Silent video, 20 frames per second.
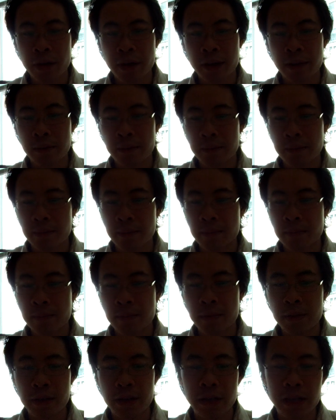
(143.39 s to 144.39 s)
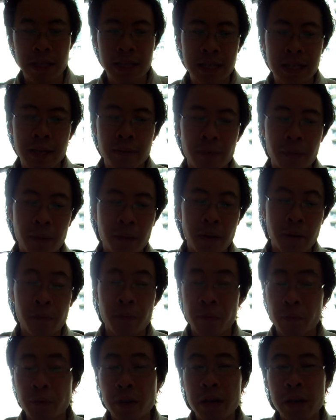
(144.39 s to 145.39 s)
it, let's say from a
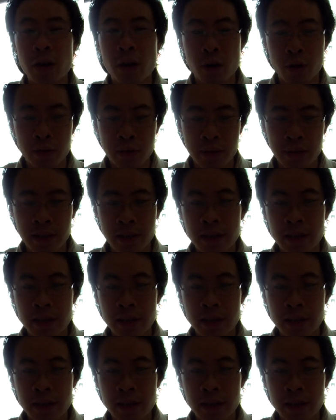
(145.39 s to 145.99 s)
free host